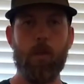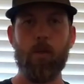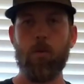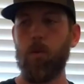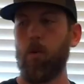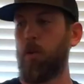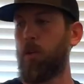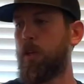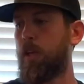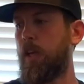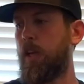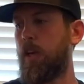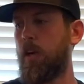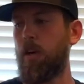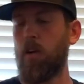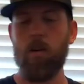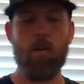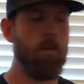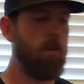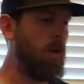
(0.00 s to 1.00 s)
cool looking
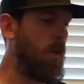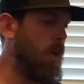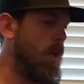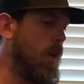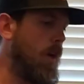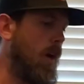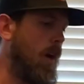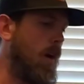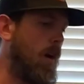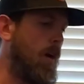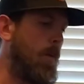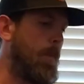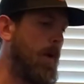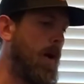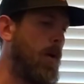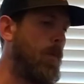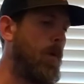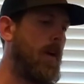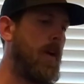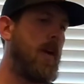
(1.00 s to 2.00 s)
arrow.
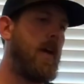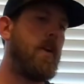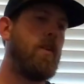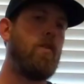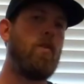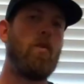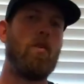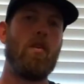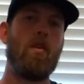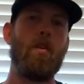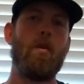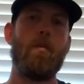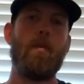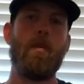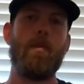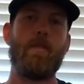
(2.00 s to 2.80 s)
I went ahead and ordered them in a